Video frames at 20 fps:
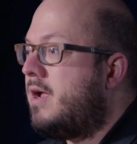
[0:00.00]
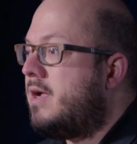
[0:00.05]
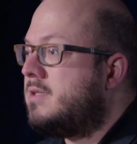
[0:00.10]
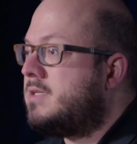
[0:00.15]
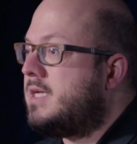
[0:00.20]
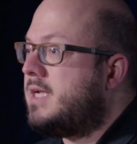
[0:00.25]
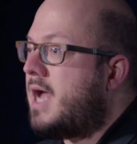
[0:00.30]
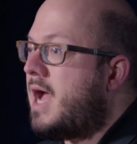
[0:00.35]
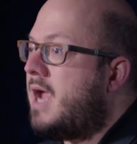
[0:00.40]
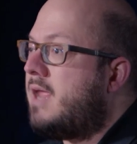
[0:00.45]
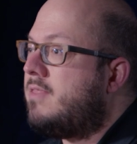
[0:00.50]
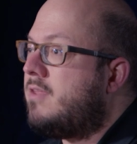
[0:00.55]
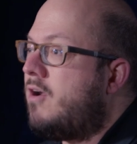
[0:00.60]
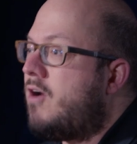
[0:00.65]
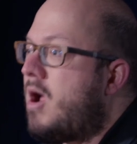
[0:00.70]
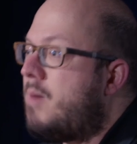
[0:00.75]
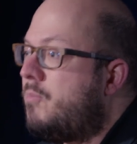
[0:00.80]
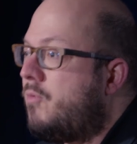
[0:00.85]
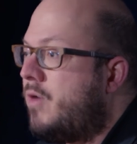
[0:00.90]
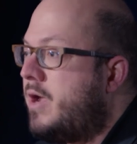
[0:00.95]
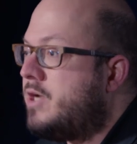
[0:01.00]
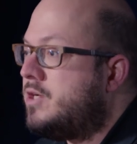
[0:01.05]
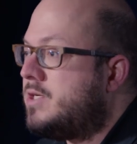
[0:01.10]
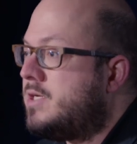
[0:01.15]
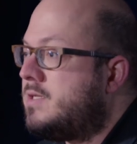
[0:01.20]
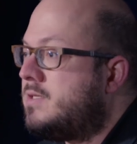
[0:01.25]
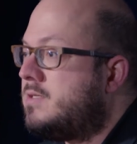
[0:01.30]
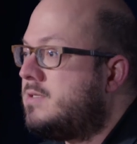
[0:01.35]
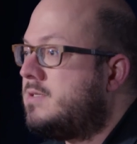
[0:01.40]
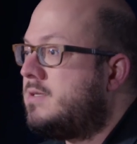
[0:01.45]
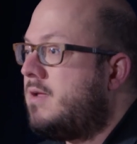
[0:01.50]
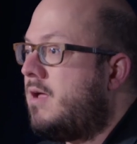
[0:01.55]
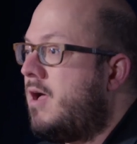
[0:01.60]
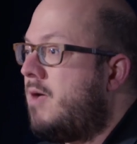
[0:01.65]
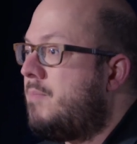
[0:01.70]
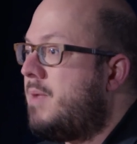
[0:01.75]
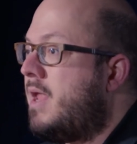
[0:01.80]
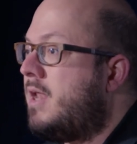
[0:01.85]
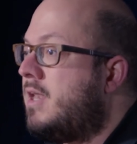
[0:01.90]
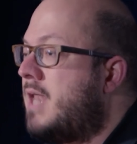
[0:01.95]
to guide their operations
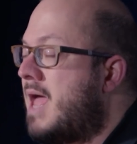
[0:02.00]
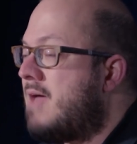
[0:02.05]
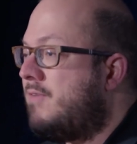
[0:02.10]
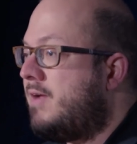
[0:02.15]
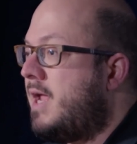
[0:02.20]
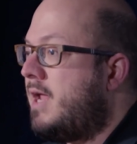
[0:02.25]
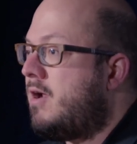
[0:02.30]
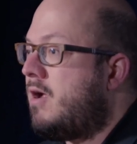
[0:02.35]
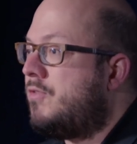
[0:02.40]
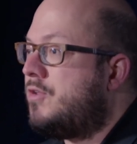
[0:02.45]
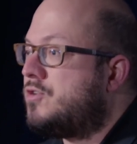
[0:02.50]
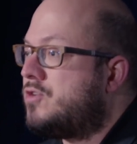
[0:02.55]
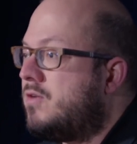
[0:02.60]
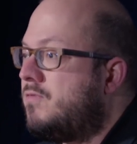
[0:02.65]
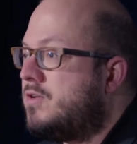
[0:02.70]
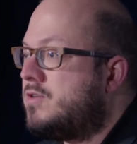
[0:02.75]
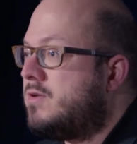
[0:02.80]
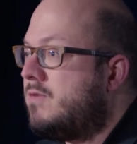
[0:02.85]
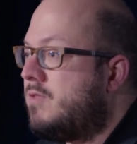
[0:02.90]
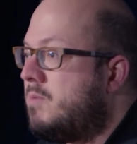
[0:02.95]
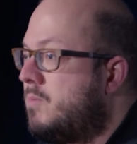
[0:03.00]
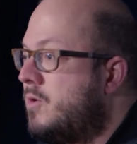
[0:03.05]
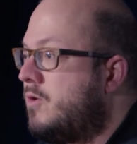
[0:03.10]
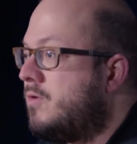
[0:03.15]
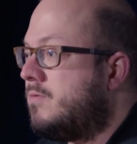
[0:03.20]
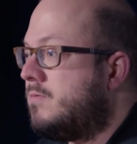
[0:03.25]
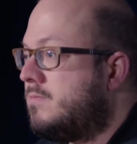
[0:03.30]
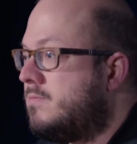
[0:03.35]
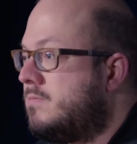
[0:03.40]
and navigate on the surface of the moon.